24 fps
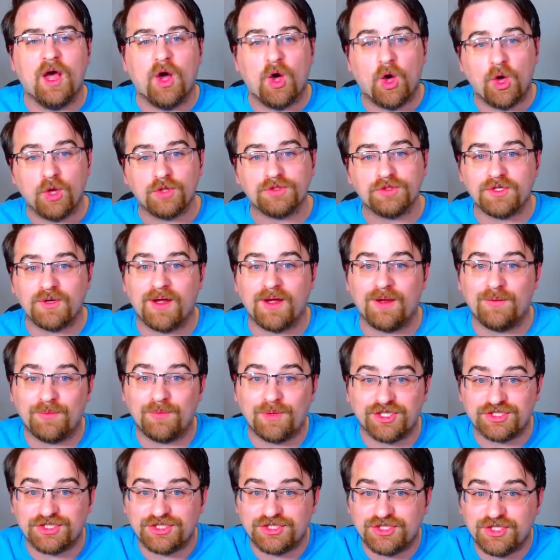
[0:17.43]
Also, I
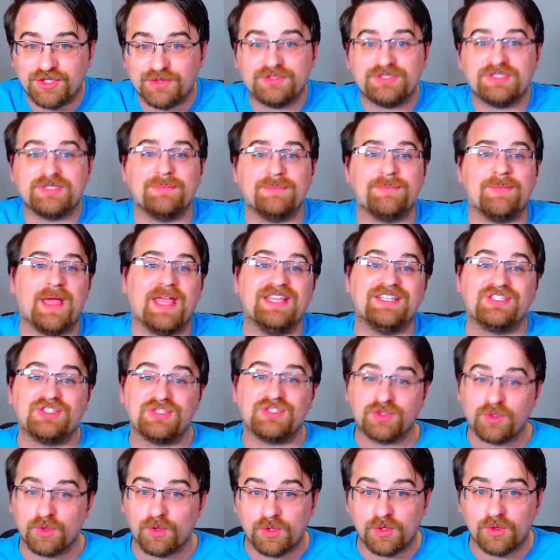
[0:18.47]
want to show some
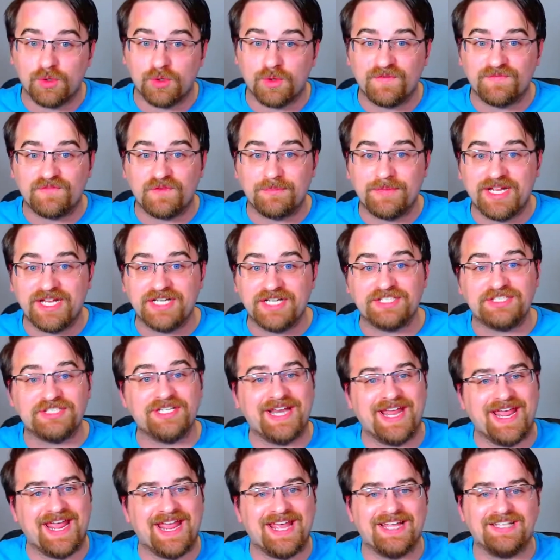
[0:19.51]
historical
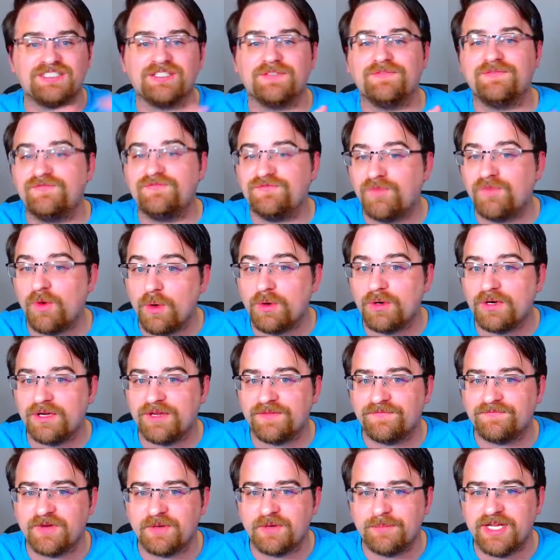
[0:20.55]
information and some forward
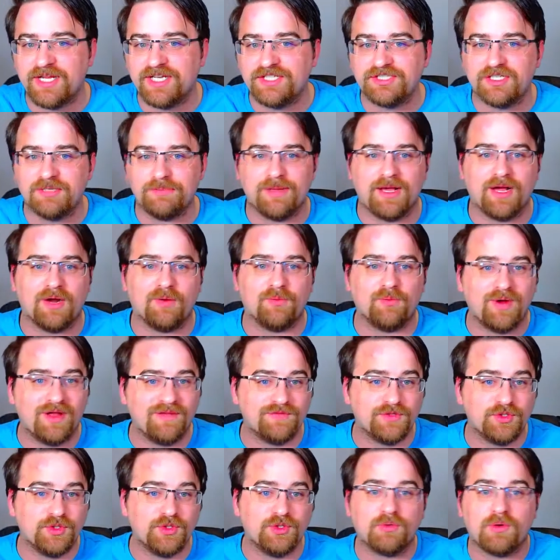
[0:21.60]
information about
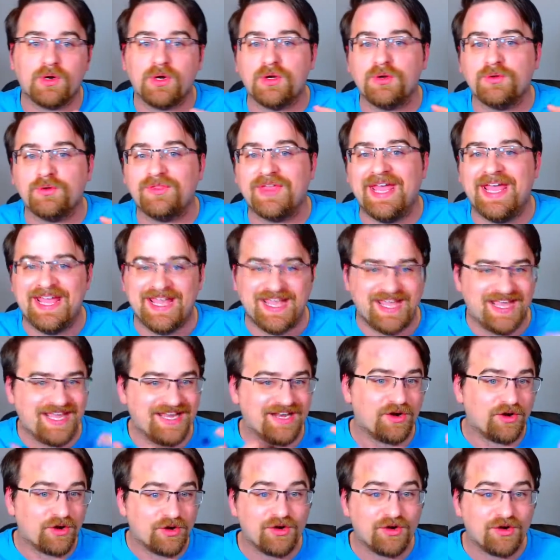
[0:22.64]
revenue growth
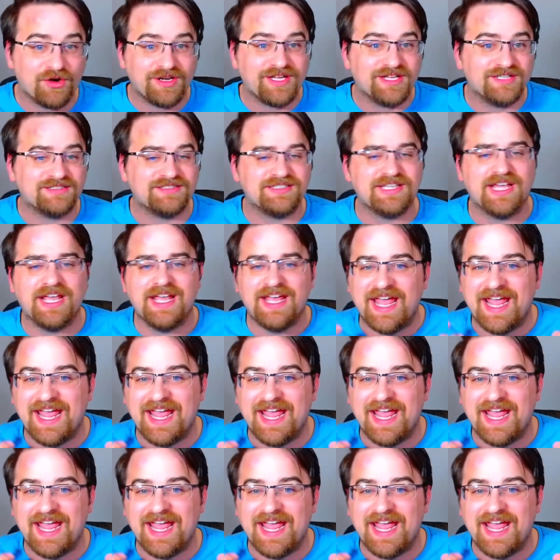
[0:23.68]
and earnings,